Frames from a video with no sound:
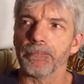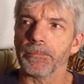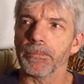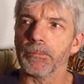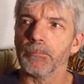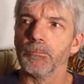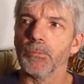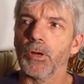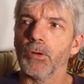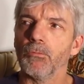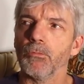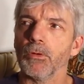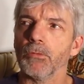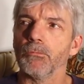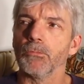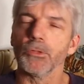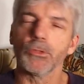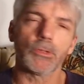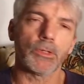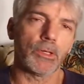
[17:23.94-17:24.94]
But when
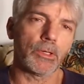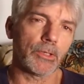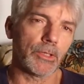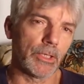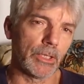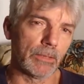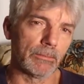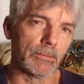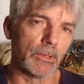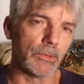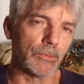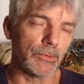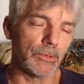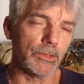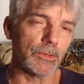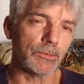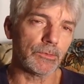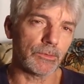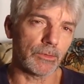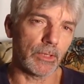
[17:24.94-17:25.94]
we're talking about
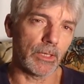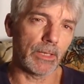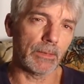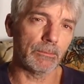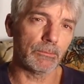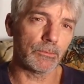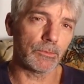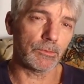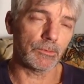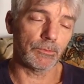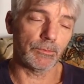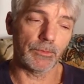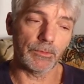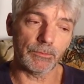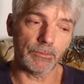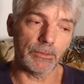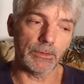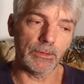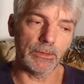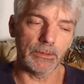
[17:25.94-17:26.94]
these times,
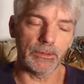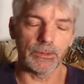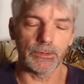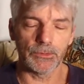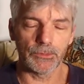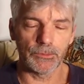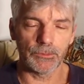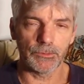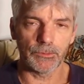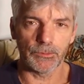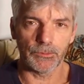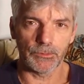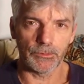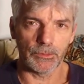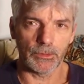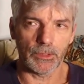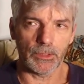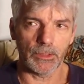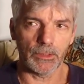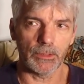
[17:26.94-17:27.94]
50 years is
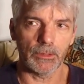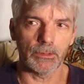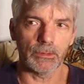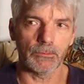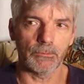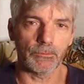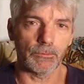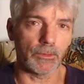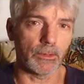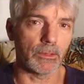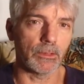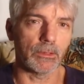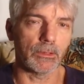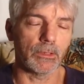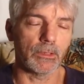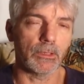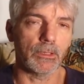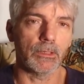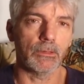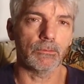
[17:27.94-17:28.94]
not far
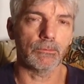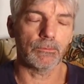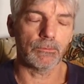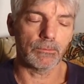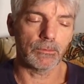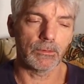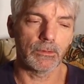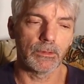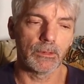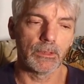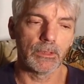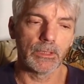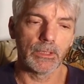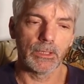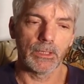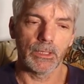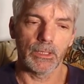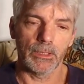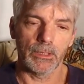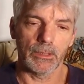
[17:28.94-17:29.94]
off.
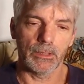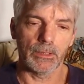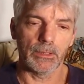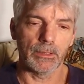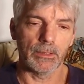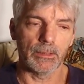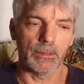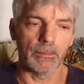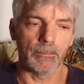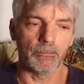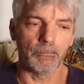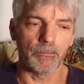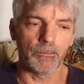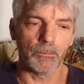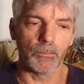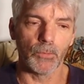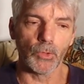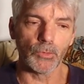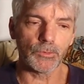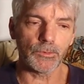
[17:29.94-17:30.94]

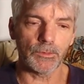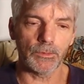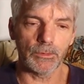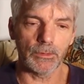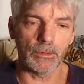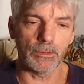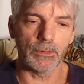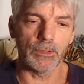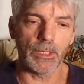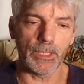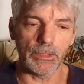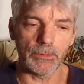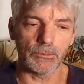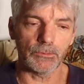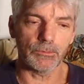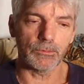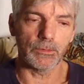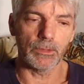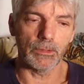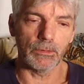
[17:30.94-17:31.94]
Most of the
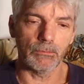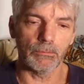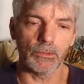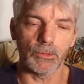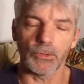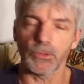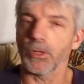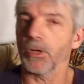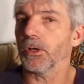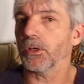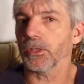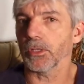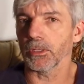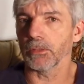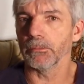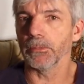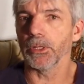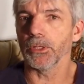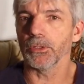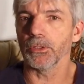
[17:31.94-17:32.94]
dates that we're talking
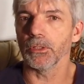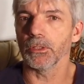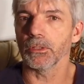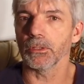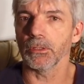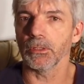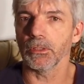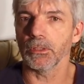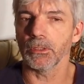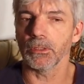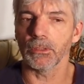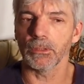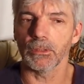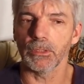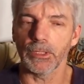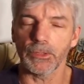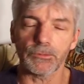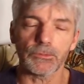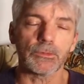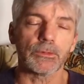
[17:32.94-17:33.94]
about are
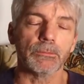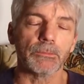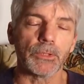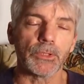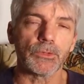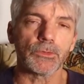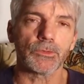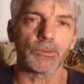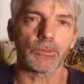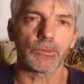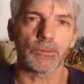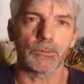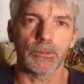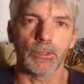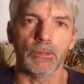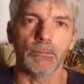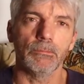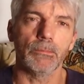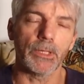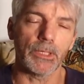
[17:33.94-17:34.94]
estimates
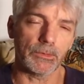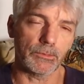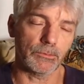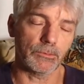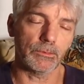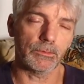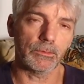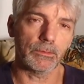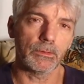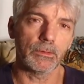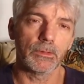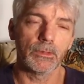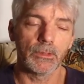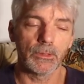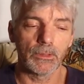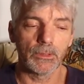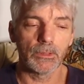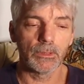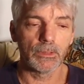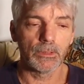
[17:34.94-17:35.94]
at best.
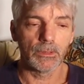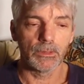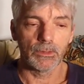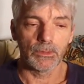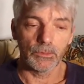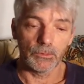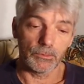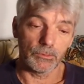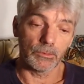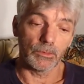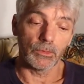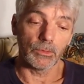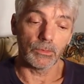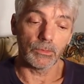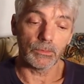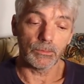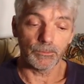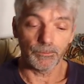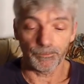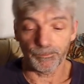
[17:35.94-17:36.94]

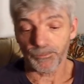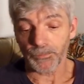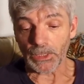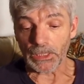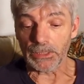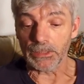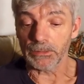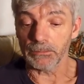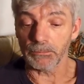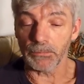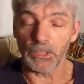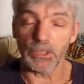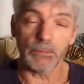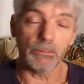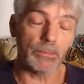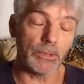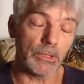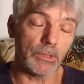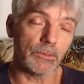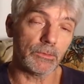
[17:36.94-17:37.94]
So it may
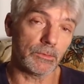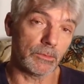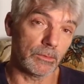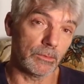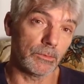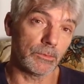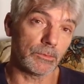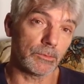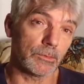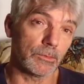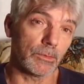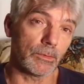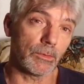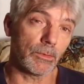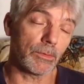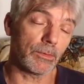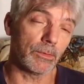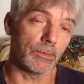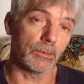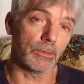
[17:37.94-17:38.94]
be Sennacherib
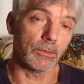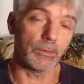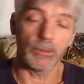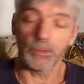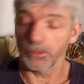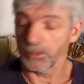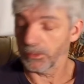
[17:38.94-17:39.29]
III,